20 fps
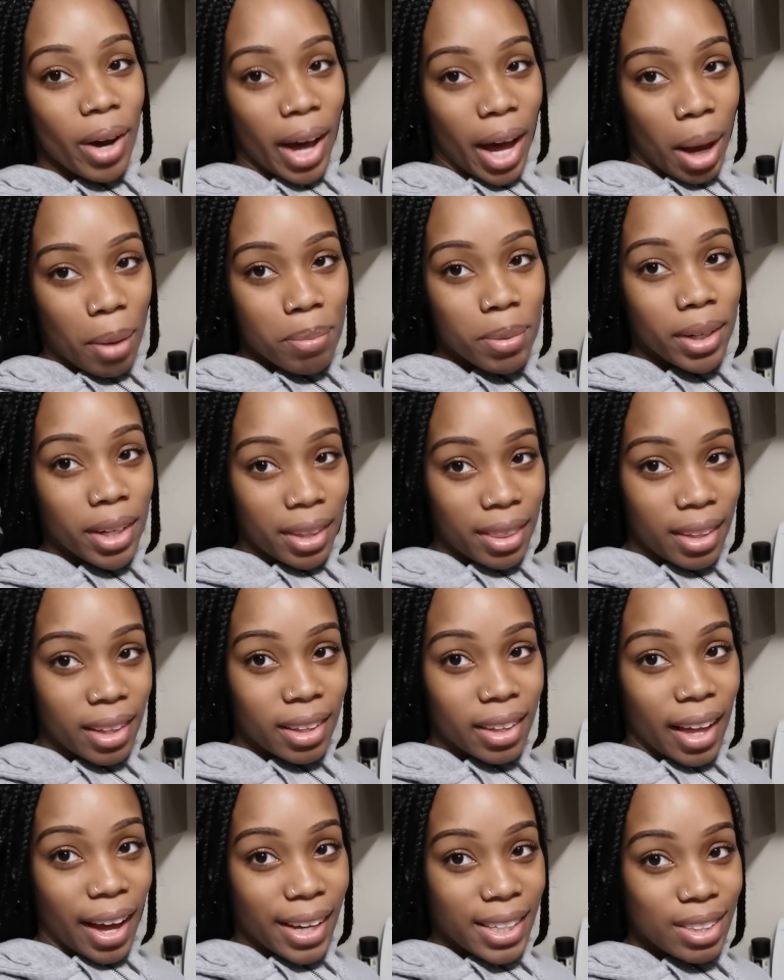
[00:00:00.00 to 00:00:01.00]
what happened in
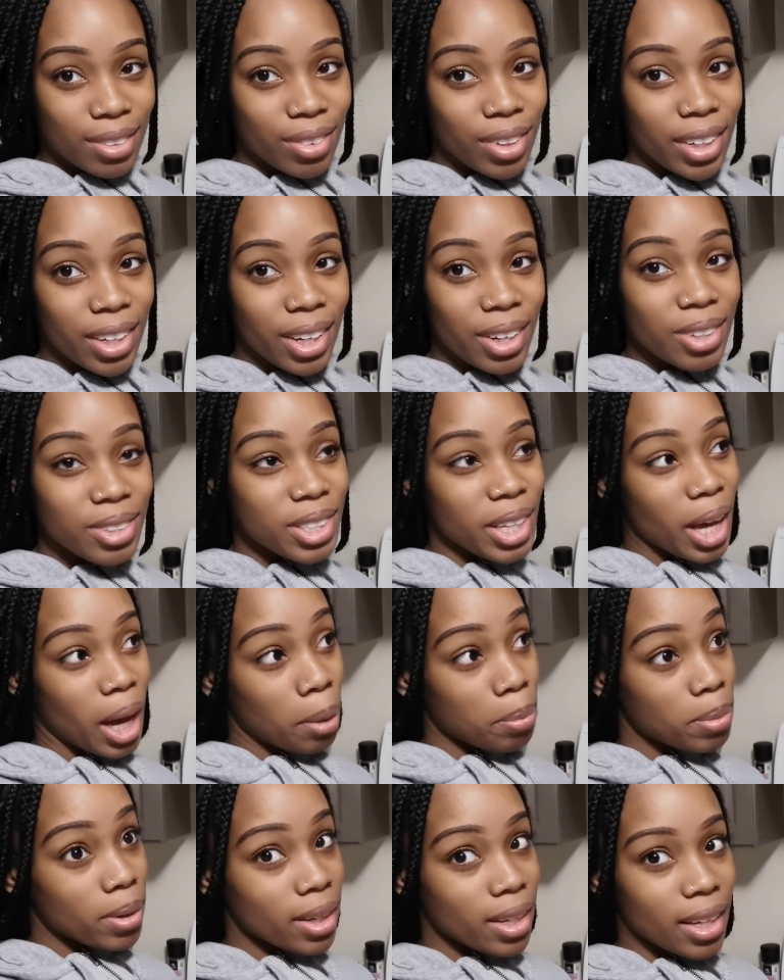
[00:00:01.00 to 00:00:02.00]
the last video to
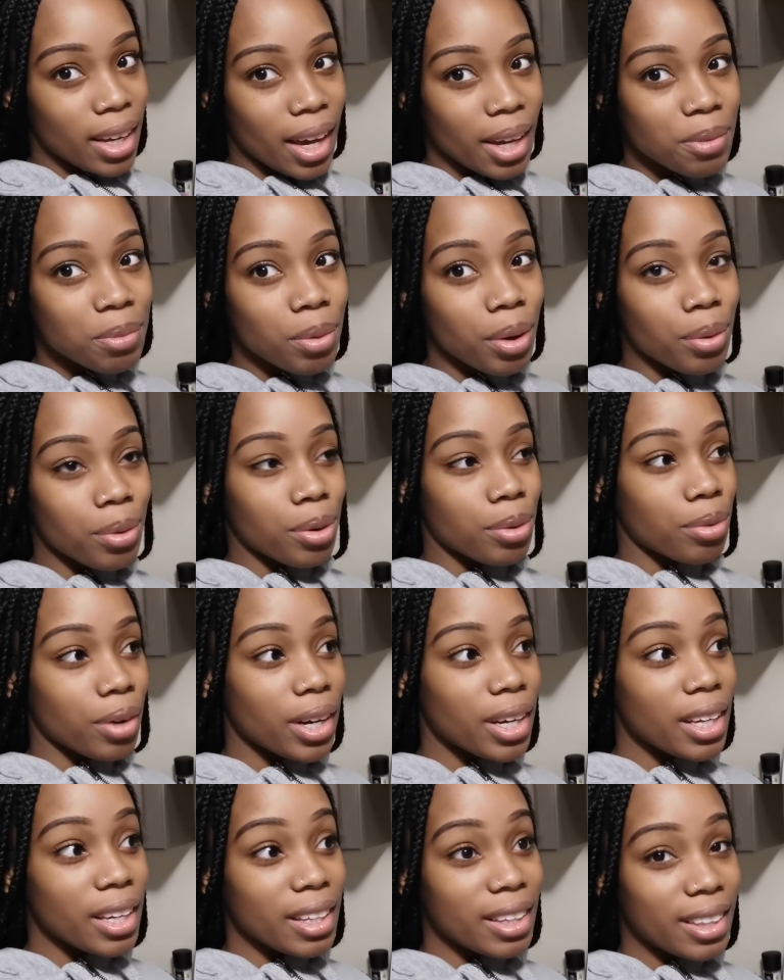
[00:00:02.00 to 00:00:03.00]
happen again, where we're
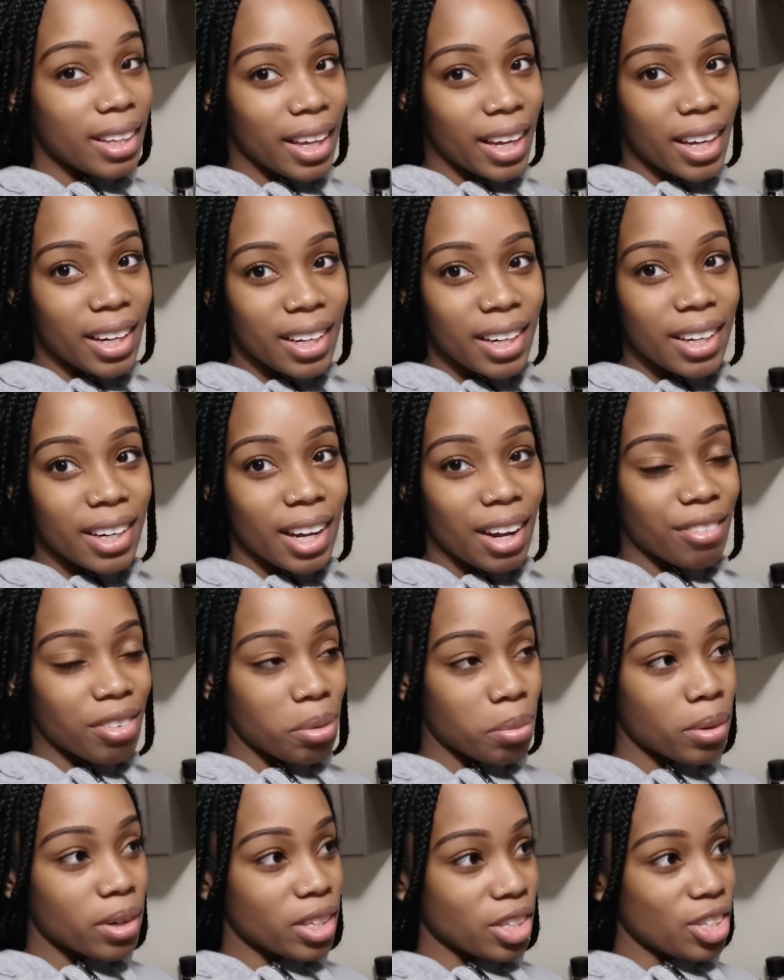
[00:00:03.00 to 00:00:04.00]
running late and
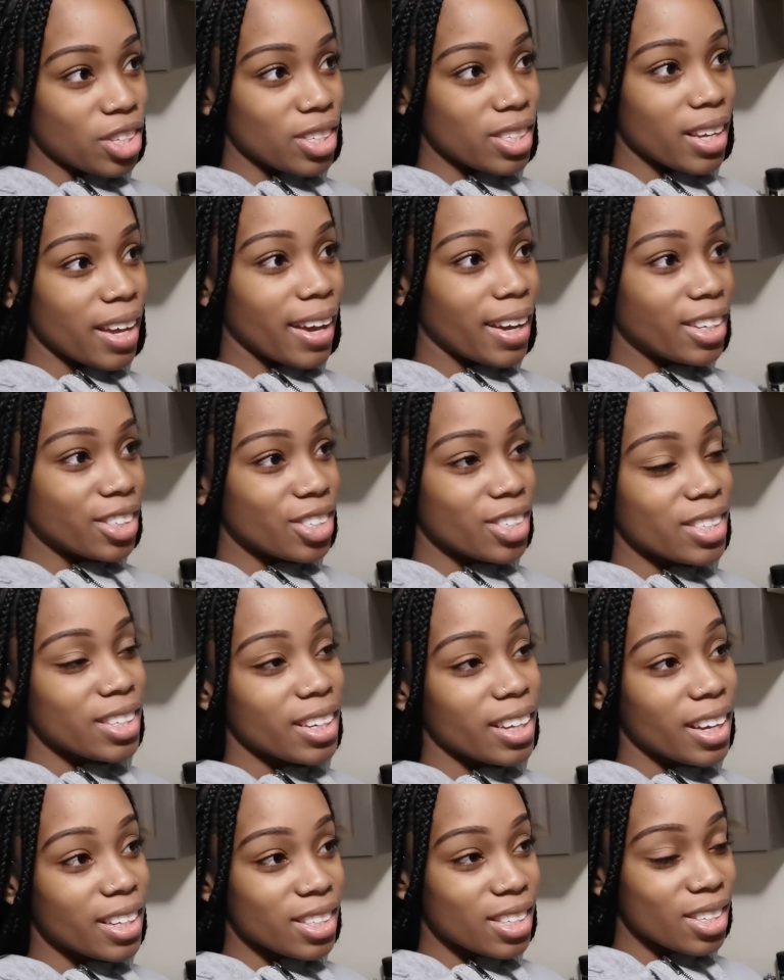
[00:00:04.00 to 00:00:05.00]
everybody's just anxious
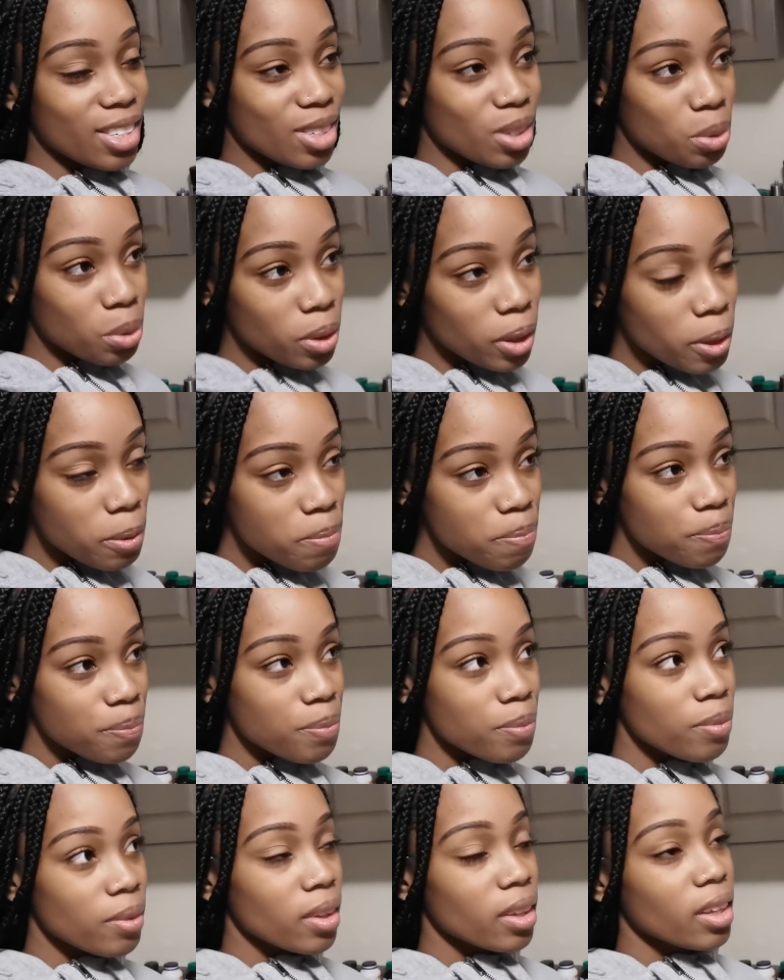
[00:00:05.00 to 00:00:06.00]
to get to school.
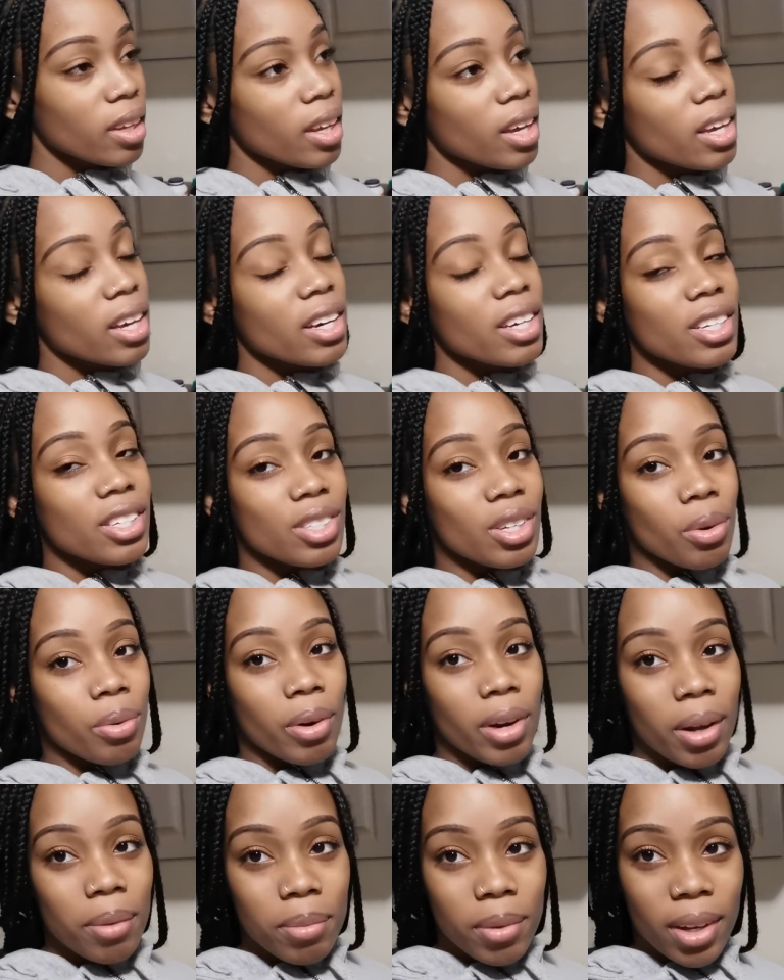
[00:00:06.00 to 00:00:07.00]
So
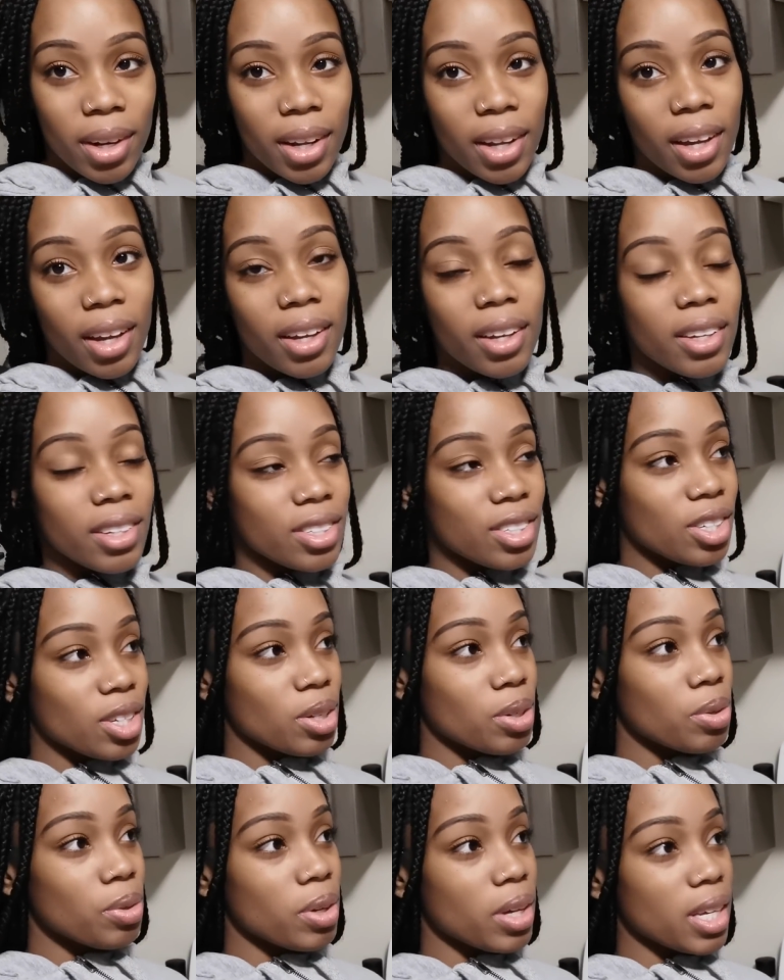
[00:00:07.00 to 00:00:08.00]
what I'm gonna
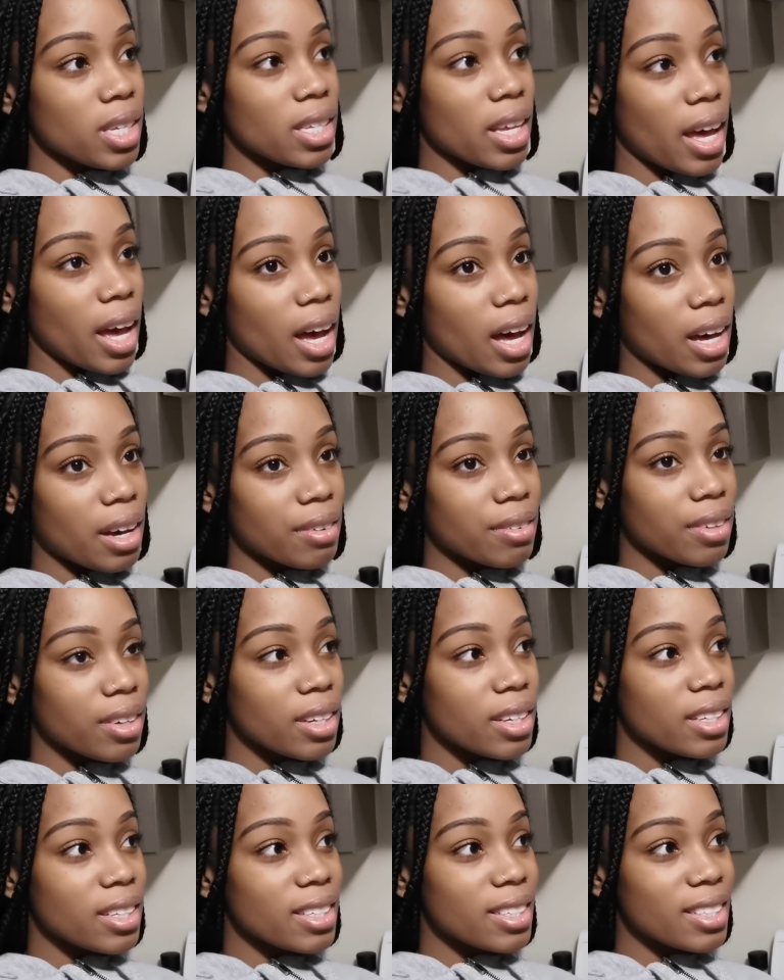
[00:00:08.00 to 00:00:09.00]
do is have
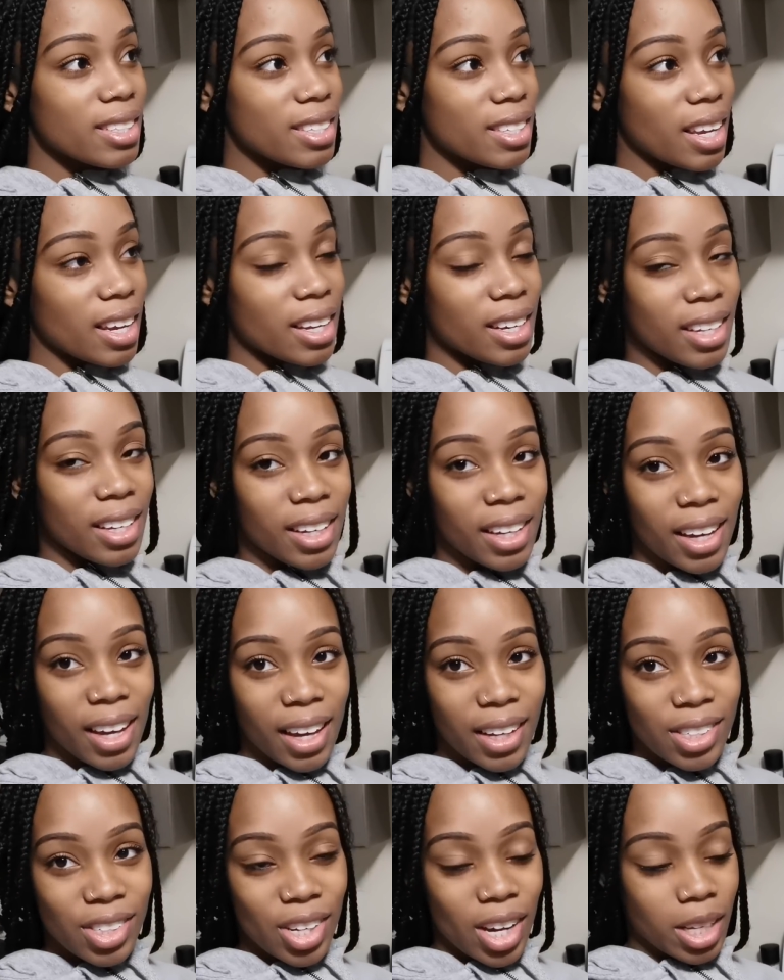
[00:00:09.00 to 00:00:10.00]
Danny
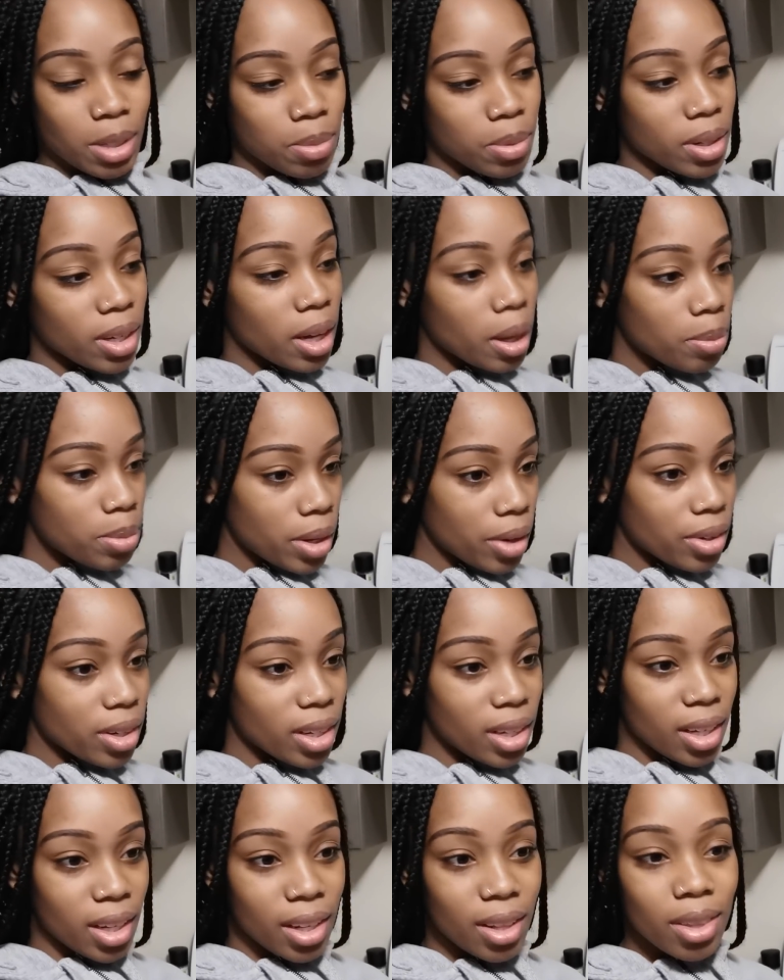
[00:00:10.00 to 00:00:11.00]
and Jasmine come down
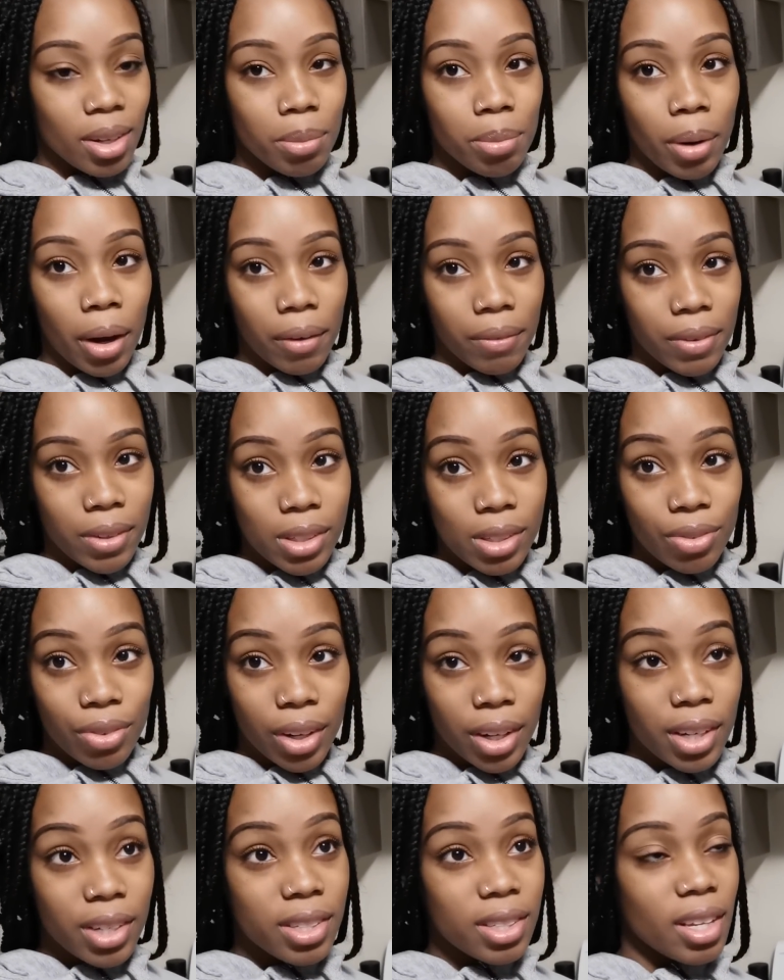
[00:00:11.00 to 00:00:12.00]
and eat their breakfast
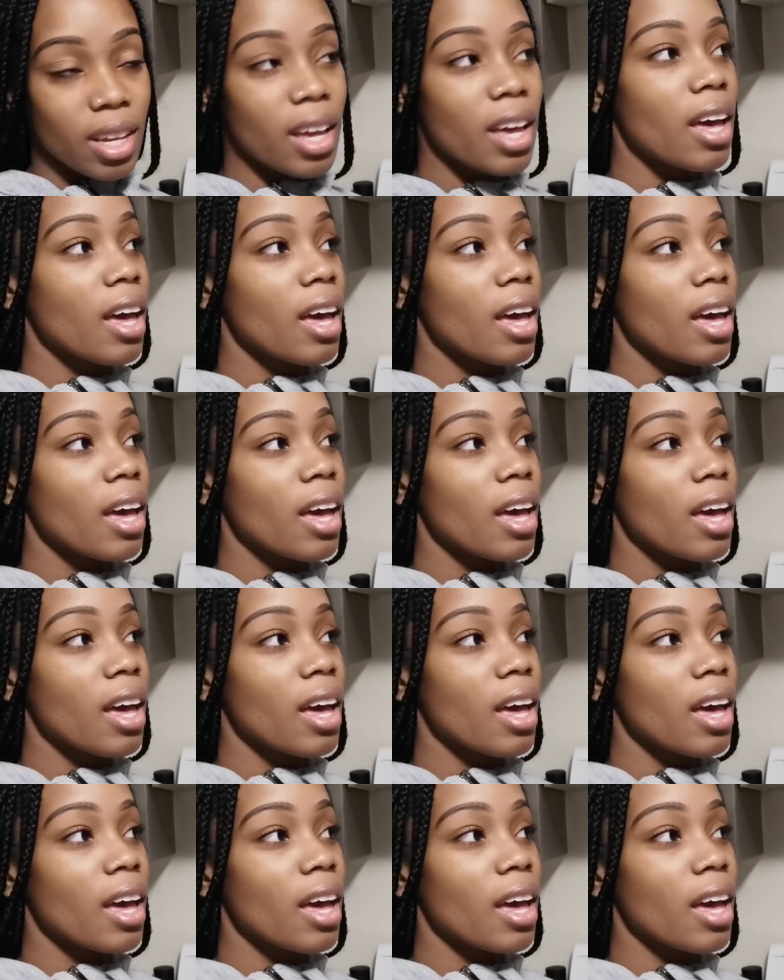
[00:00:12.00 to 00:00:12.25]
first.